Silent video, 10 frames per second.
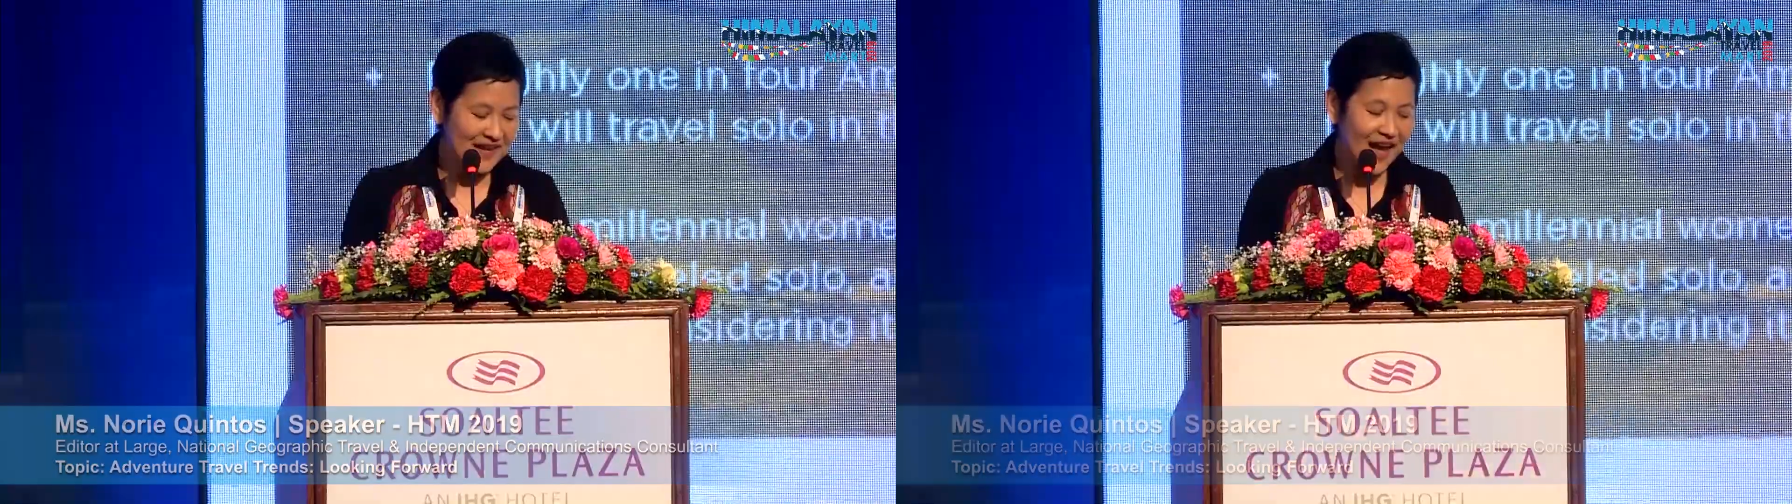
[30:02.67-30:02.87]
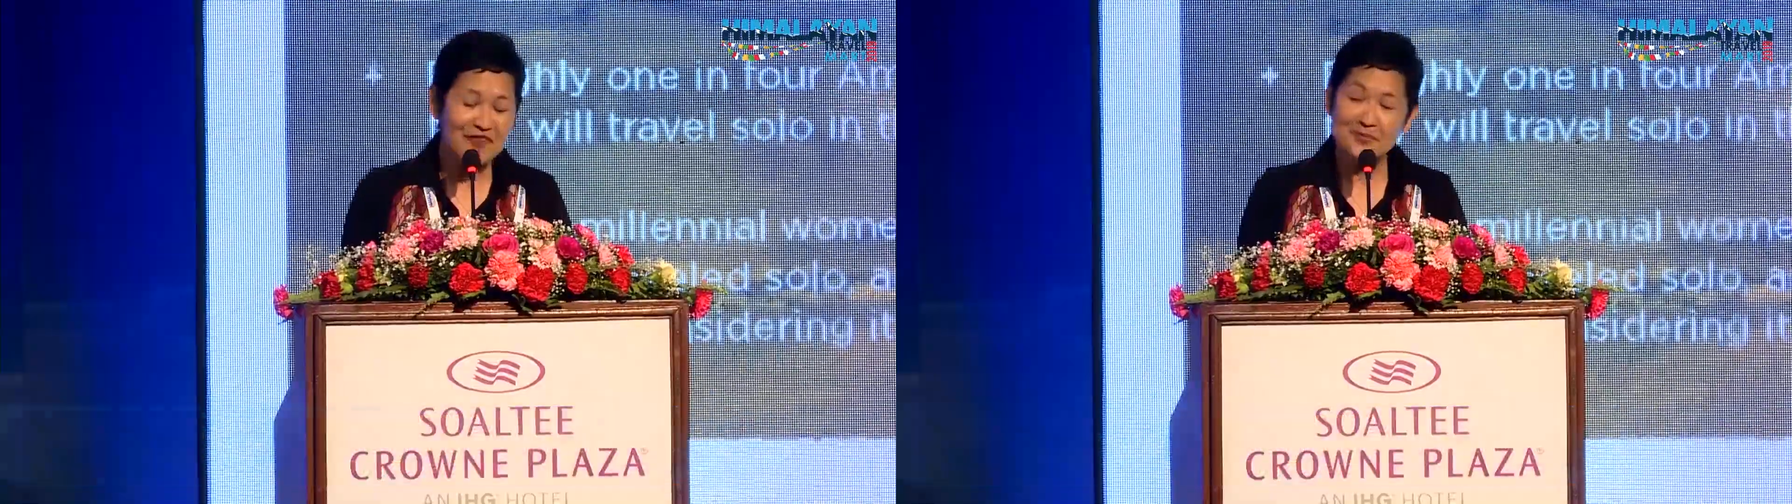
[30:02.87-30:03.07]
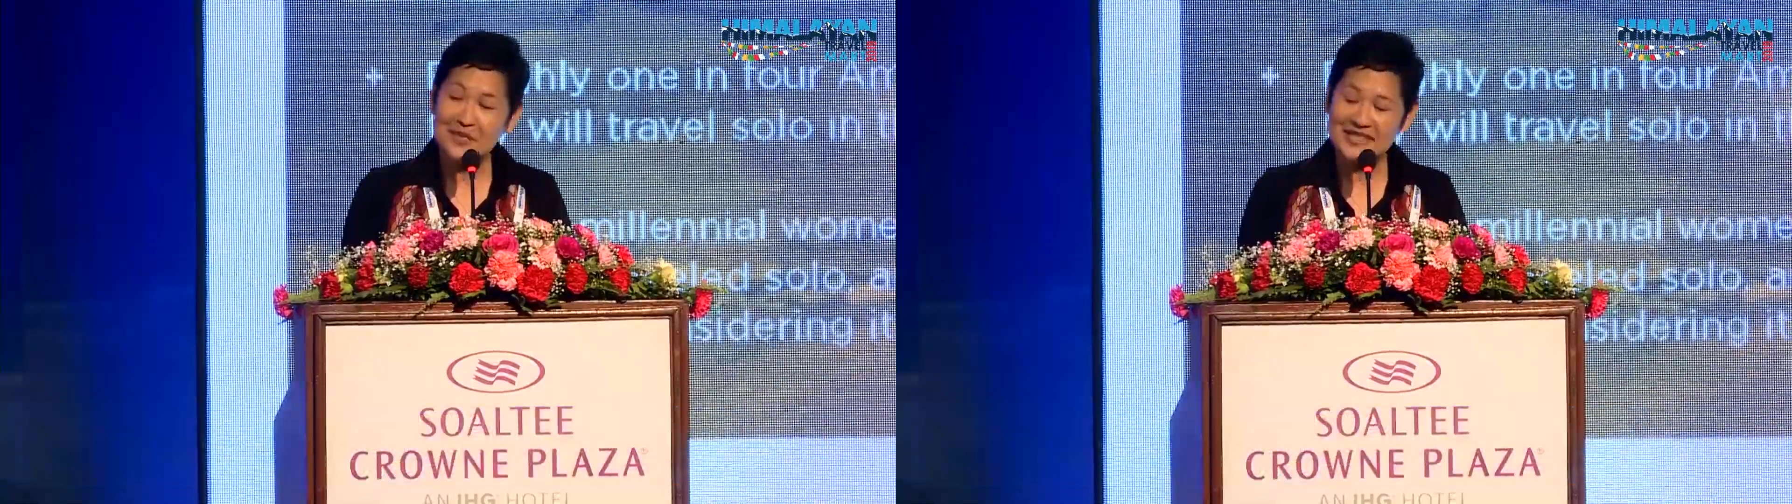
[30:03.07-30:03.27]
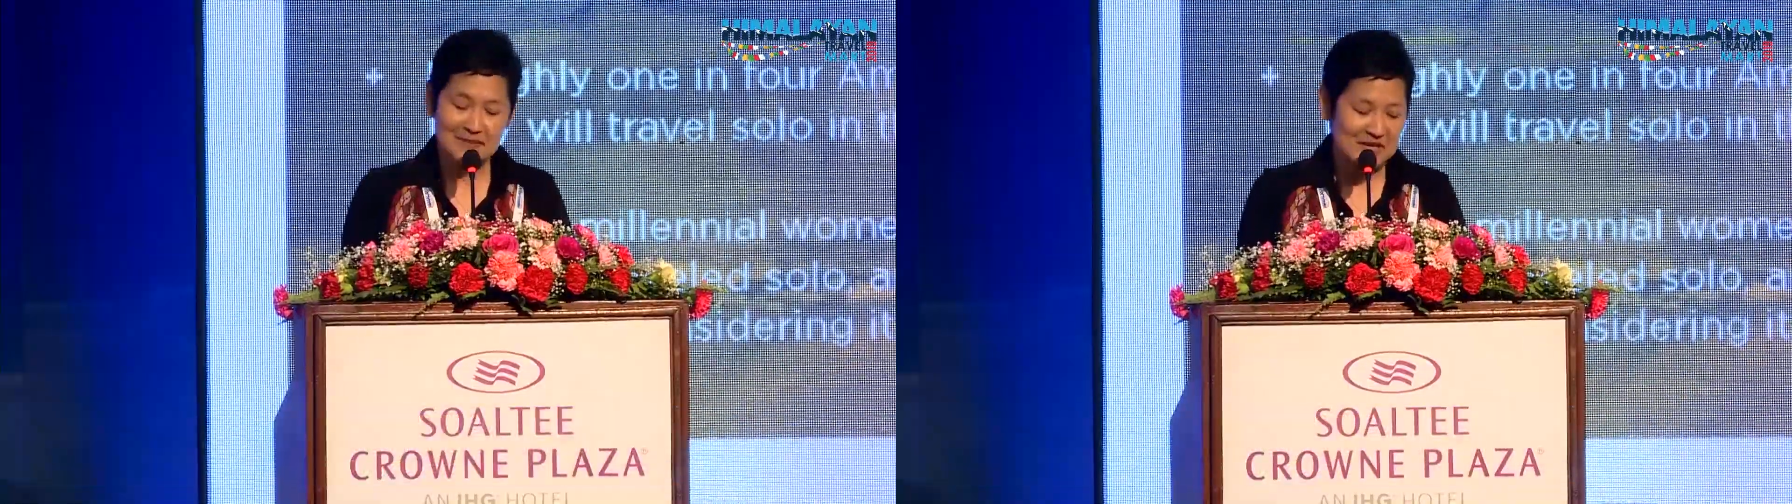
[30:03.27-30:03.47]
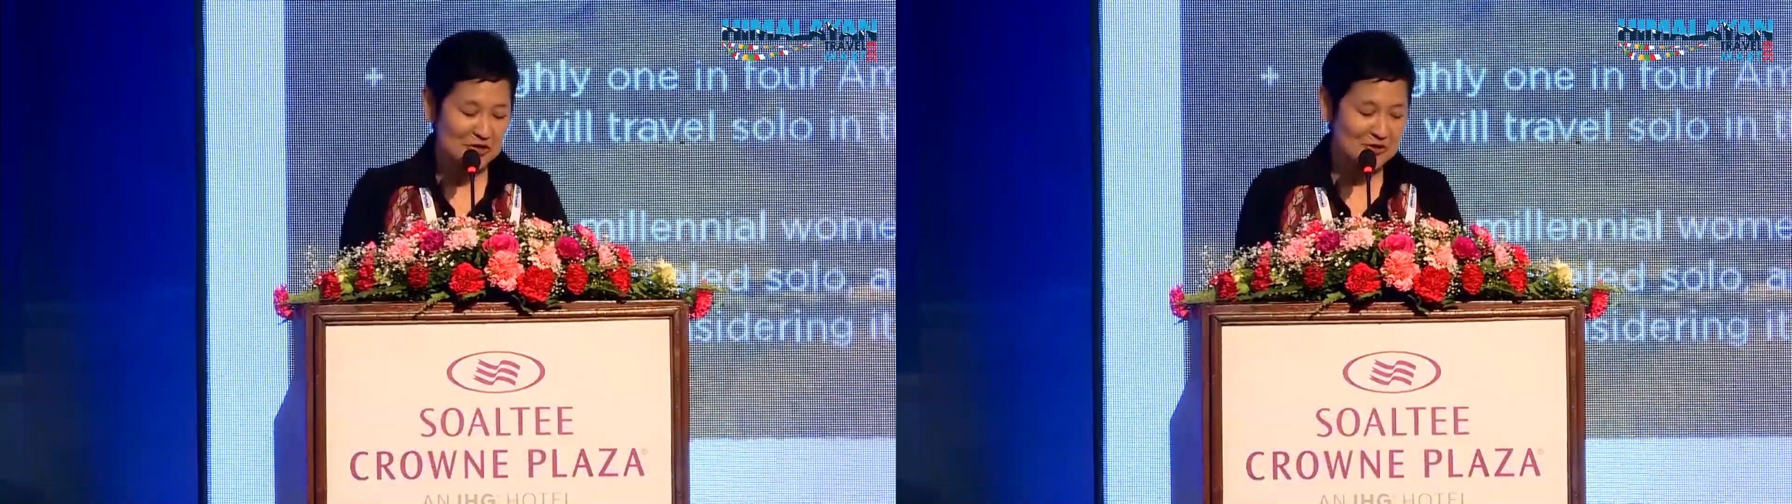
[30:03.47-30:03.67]
I've put
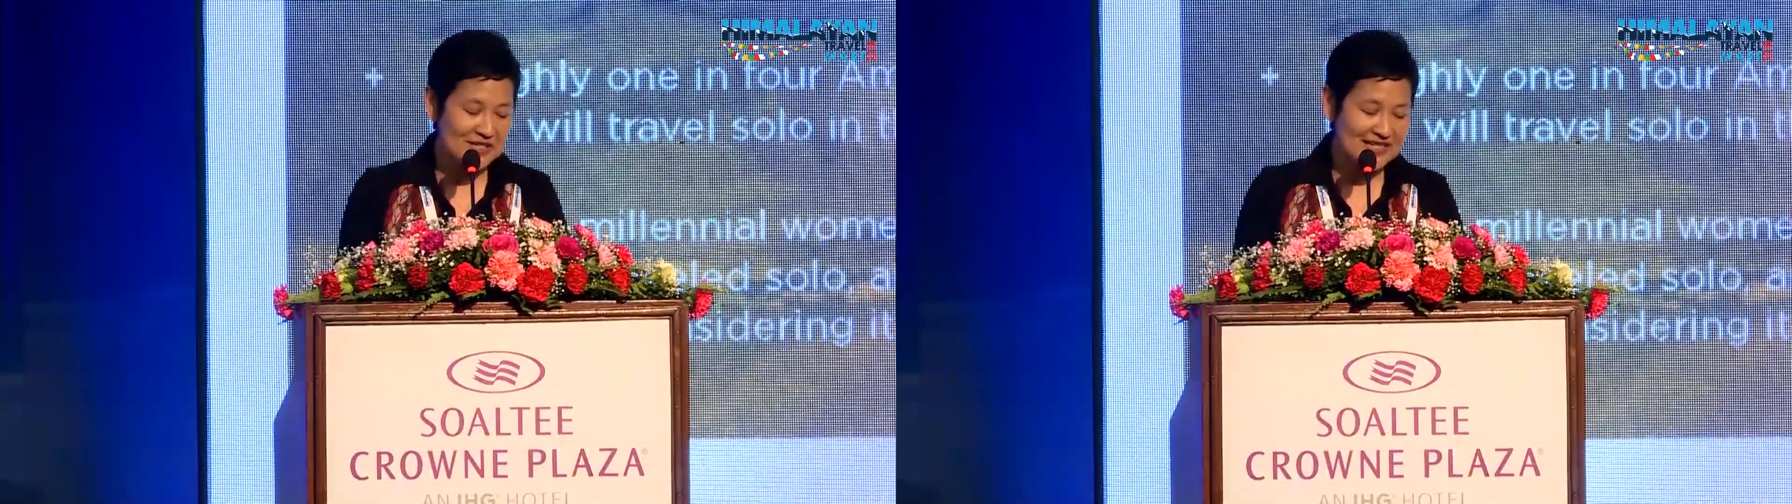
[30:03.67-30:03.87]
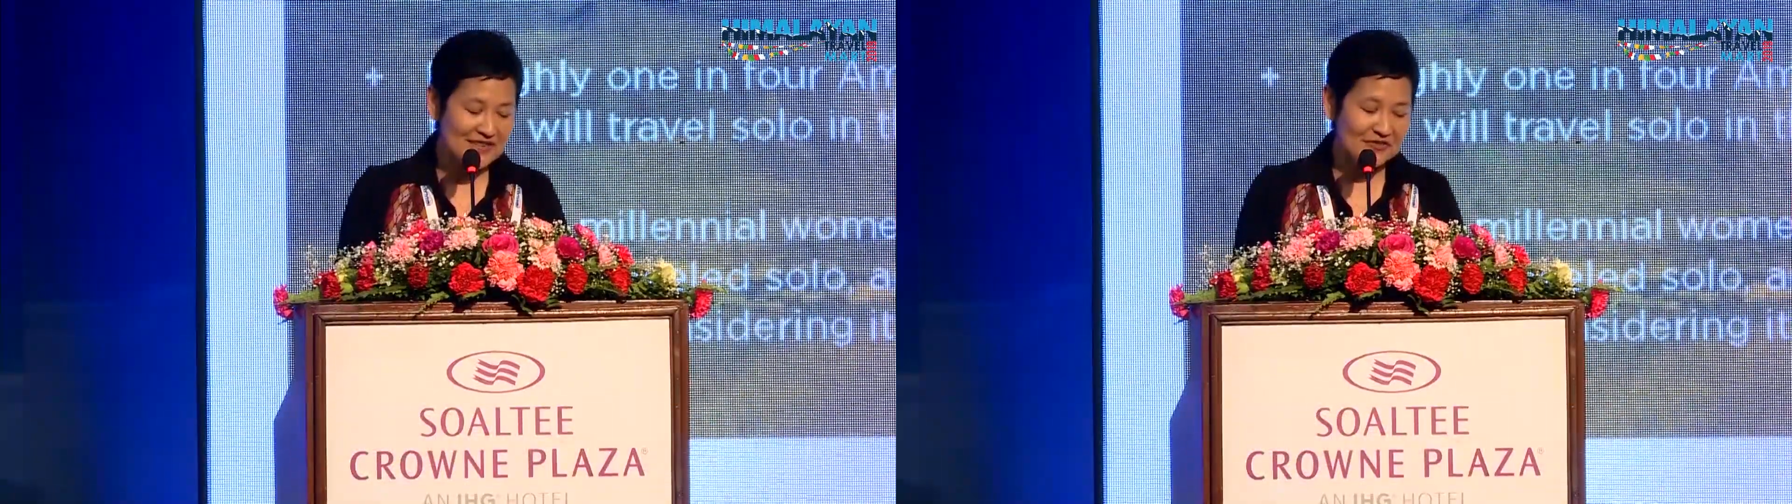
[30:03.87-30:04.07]
some interesting